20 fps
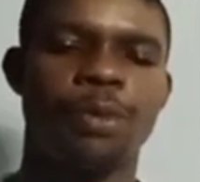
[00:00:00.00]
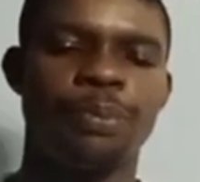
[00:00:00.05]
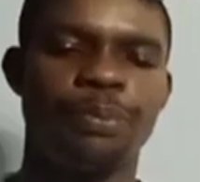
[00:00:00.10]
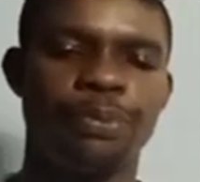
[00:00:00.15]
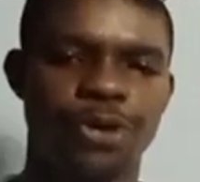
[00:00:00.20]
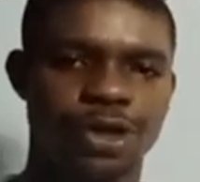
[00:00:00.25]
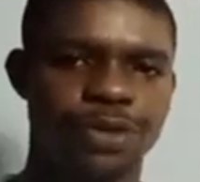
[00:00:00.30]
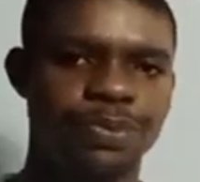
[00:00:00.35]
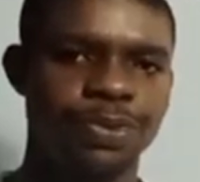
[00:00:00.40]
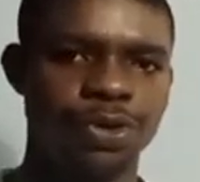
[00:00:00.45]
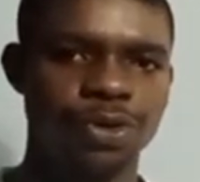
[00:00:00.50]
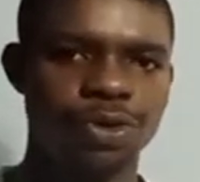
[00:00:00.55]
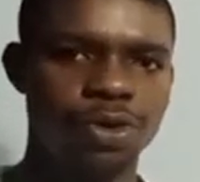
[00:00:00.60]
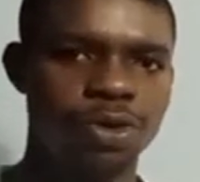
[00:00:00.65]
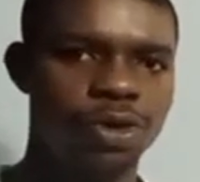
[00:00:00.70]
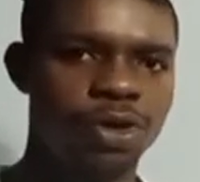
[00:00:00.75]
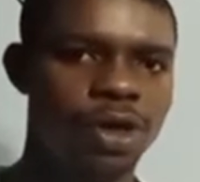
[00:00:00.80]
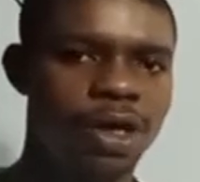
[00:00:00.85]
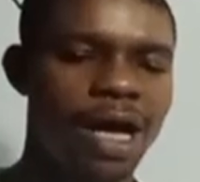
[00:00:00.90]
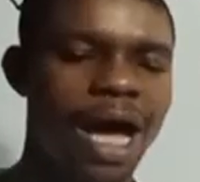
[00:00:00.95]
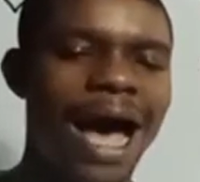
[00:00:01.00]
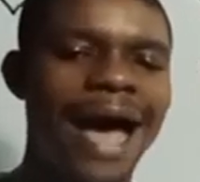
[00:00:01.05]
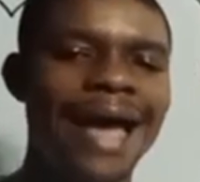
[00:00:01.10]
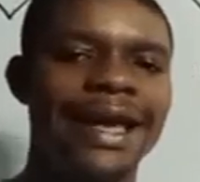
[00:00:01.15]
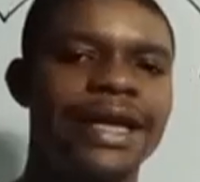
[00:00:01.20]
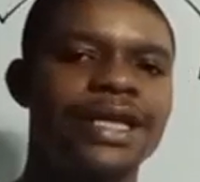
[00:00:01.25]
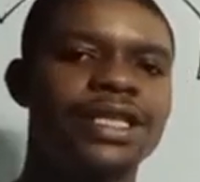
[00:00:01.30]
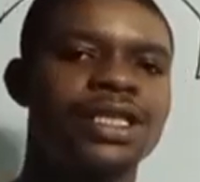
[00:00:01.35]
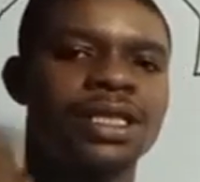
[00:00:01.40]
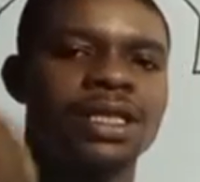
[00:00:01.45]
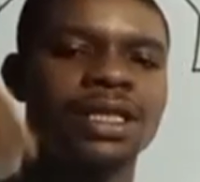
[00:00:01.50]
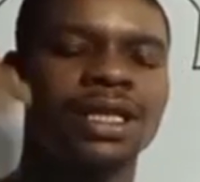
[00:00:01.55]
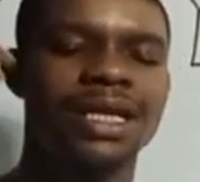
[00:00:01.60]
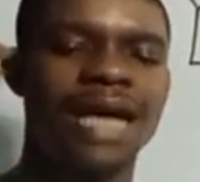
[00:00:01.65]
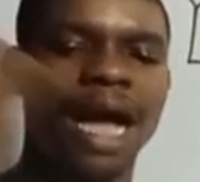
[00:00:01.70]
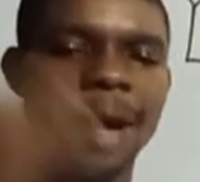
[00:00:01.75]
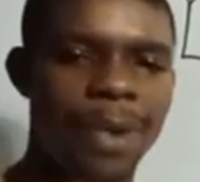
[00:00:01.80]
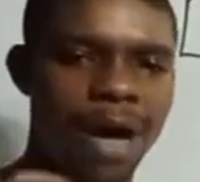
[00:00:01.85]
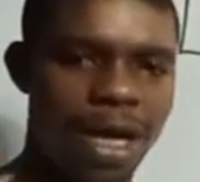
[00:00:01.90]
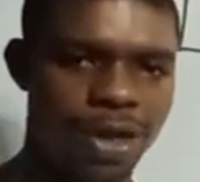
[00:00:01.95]
possible, highest
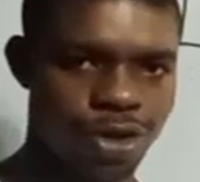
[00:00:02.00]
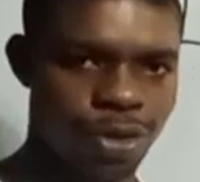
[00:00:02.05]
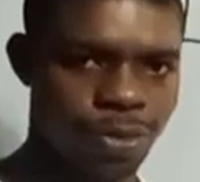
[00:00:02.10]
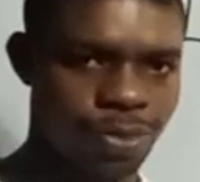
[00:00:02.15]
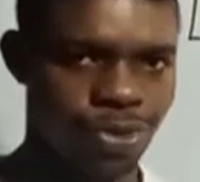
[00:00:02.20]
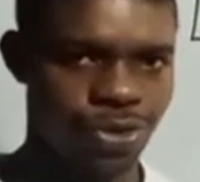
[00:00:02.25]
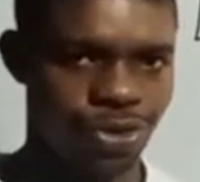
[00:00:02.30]
carbon atom.